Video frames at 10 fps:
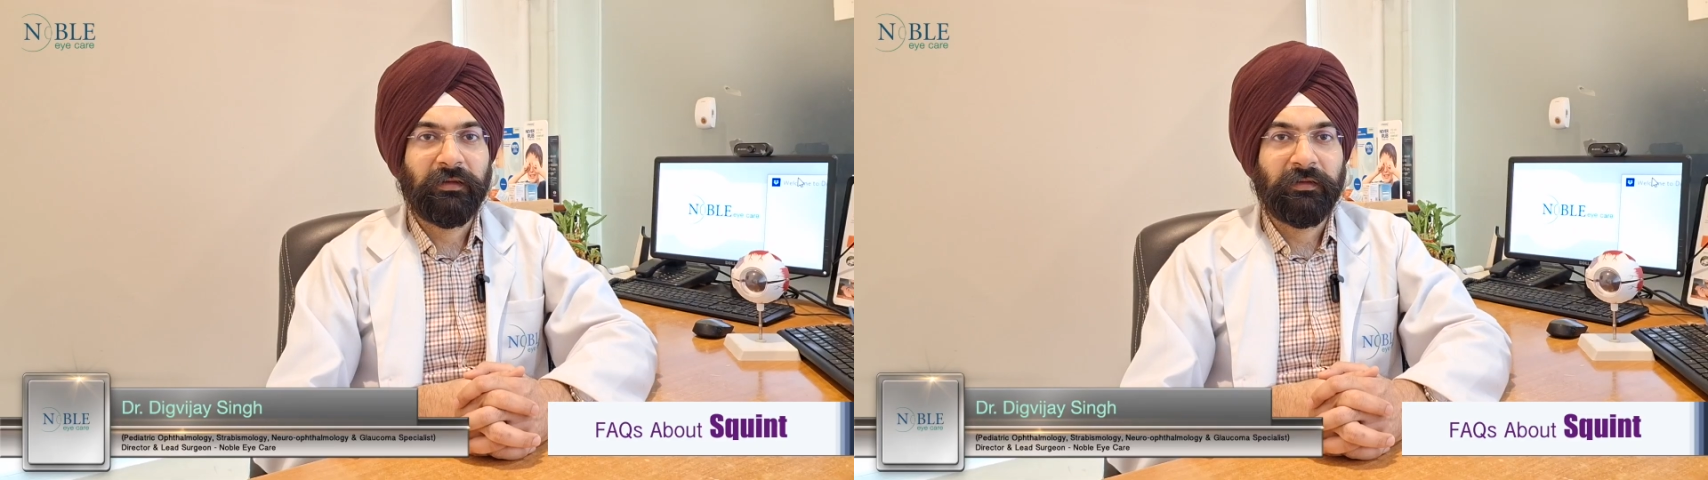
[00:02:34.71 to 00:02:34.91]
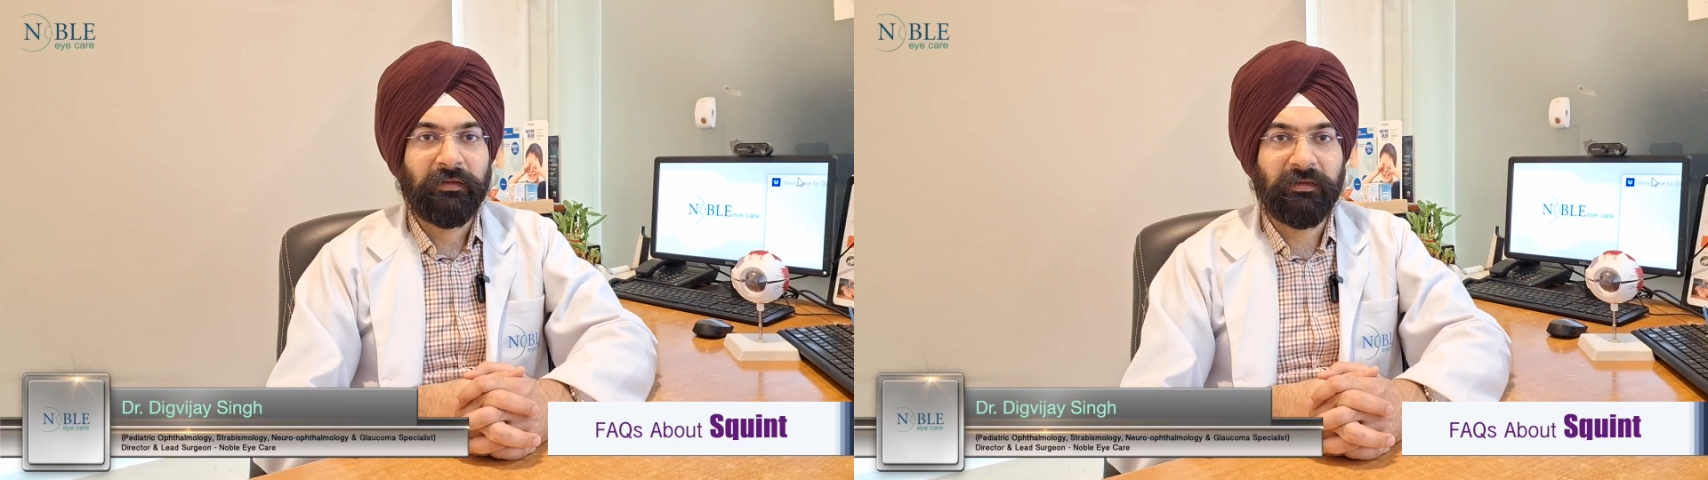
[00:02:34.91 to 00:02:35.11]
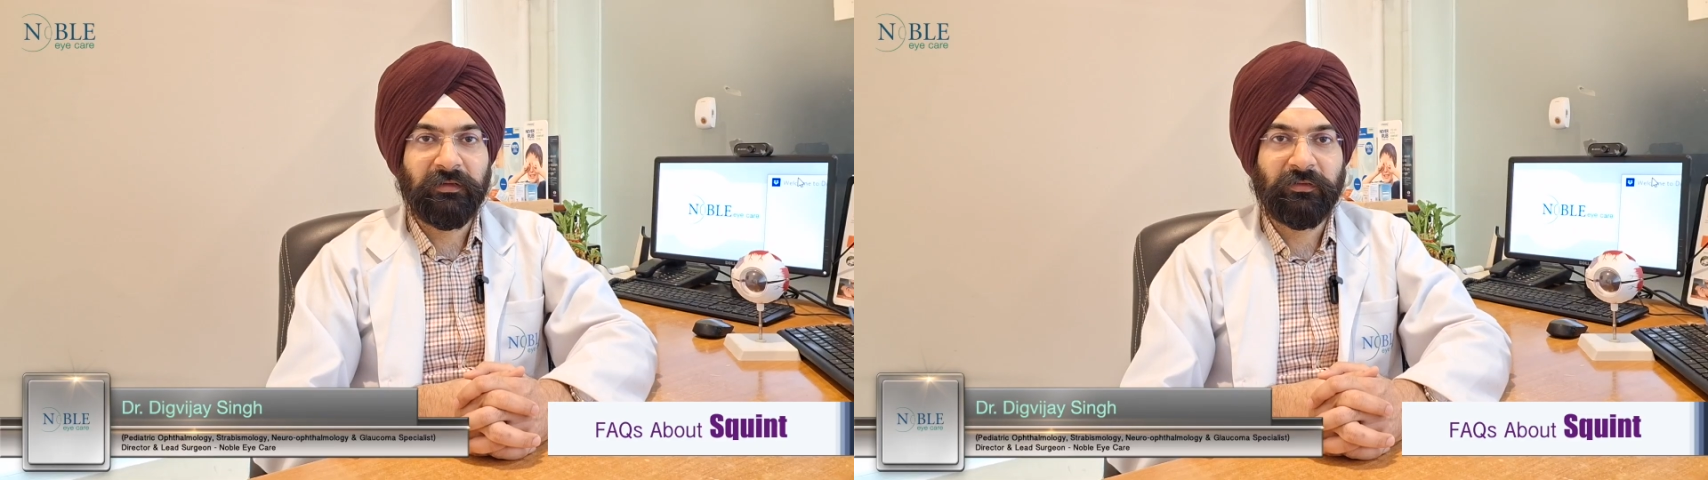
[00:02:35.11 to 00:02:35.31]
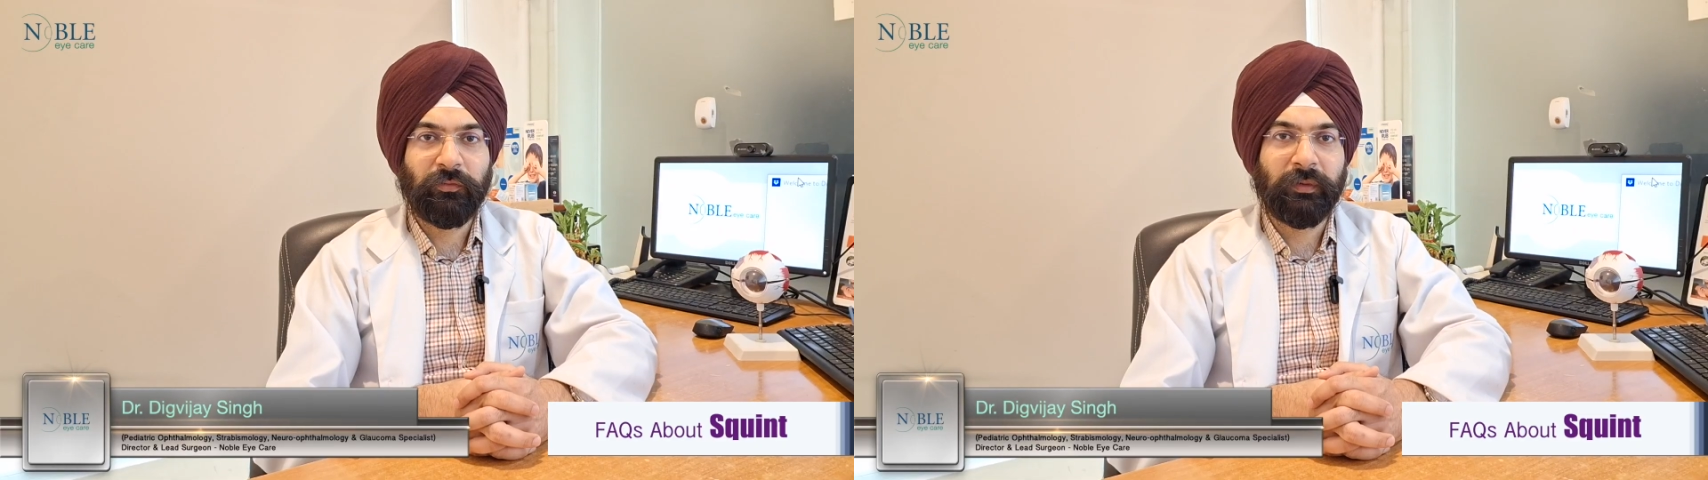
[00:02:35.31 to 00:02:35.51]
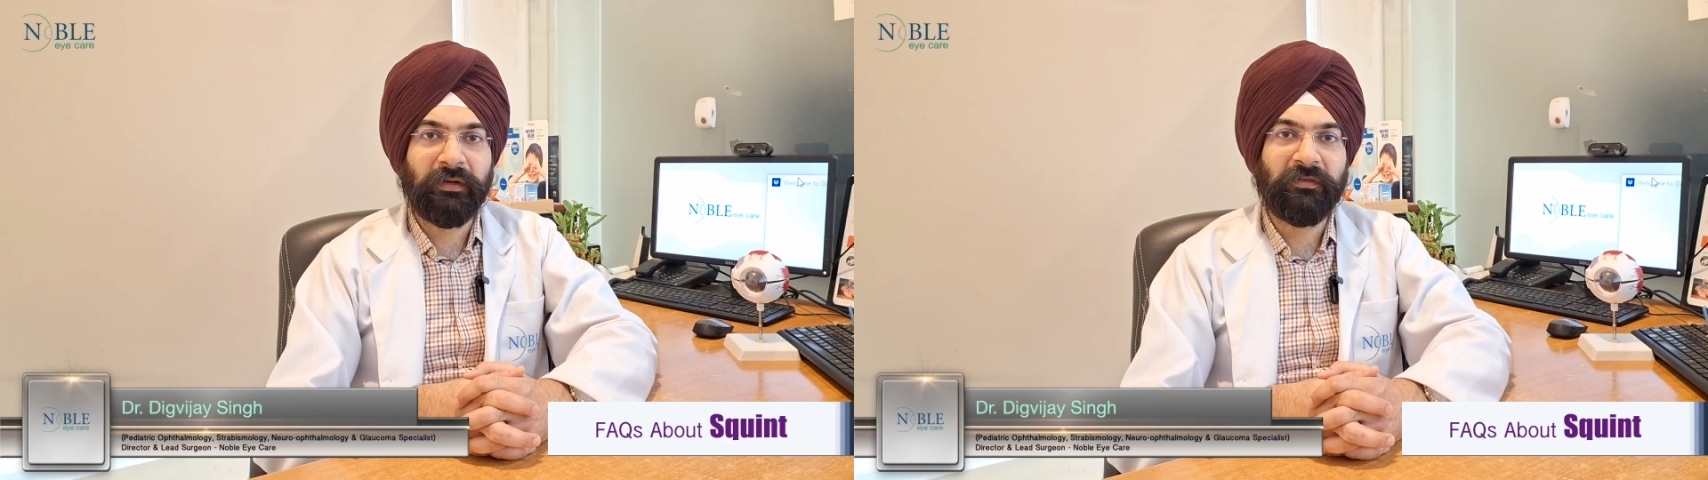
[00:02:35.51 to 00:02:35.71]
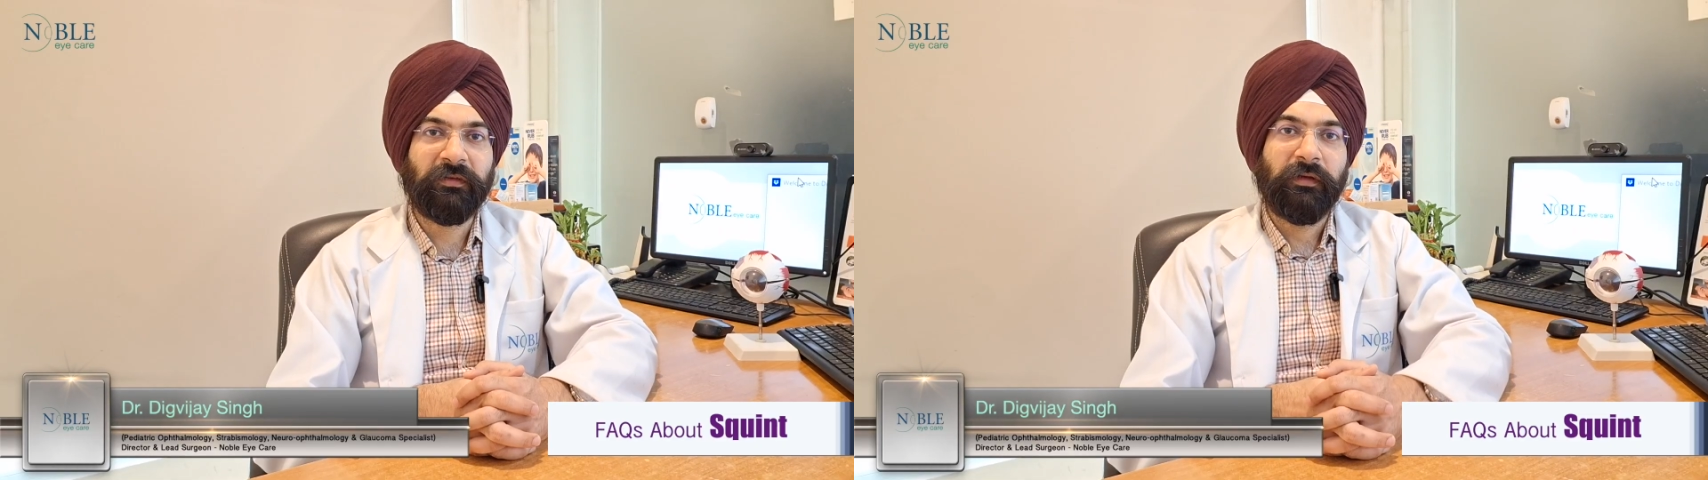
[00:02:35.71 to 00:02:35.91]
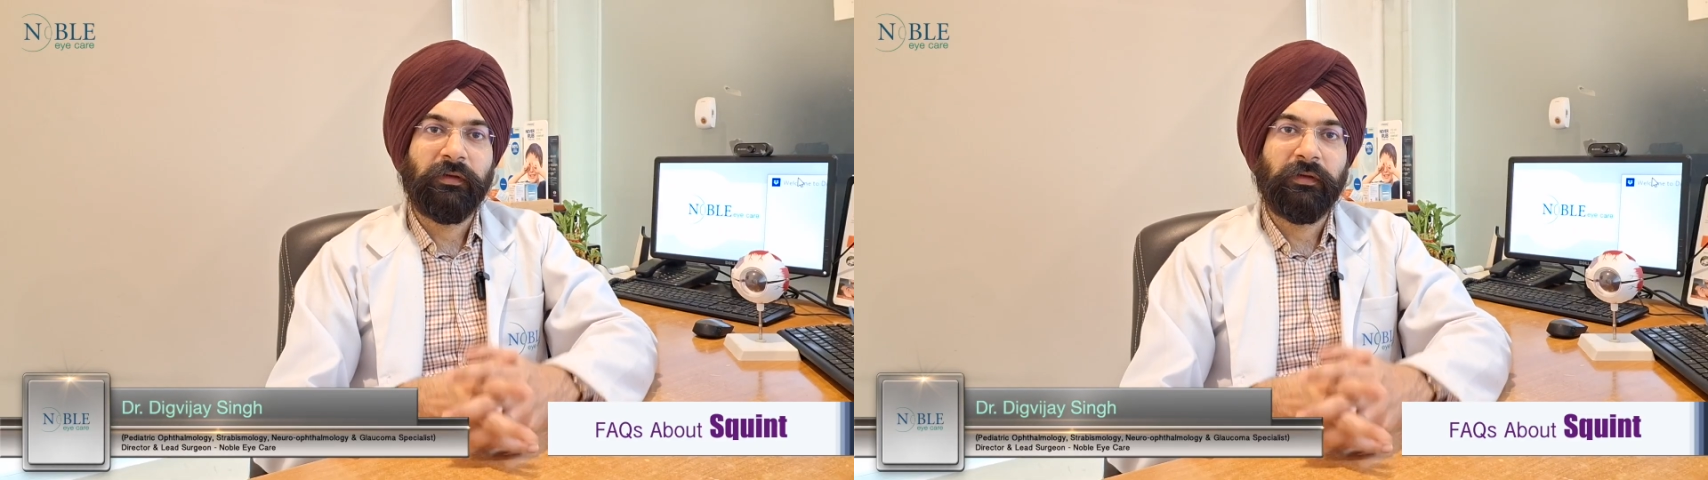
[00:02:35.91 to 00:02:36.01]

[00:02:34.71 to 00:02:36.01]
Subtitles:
These squints